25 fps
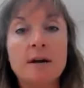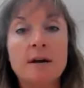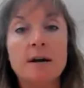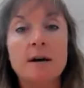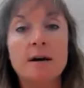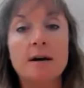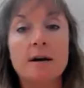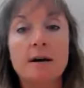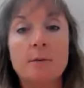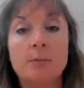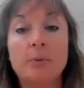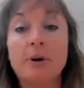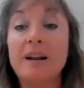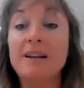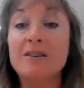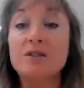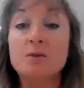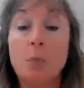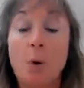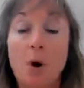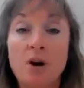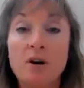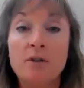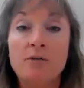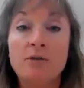But as
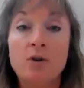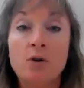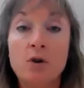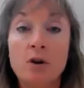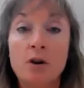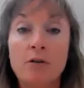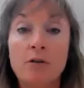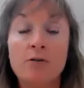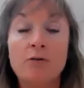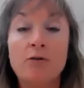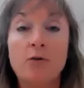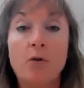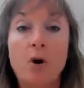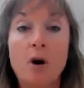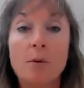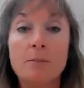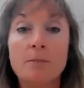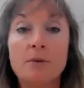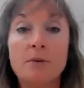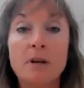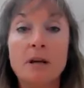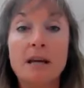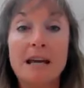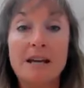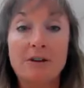part of your
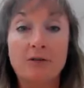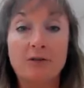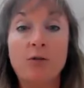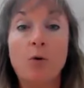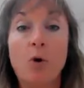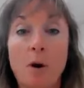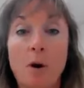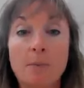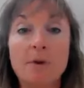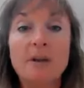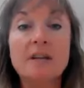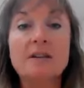informed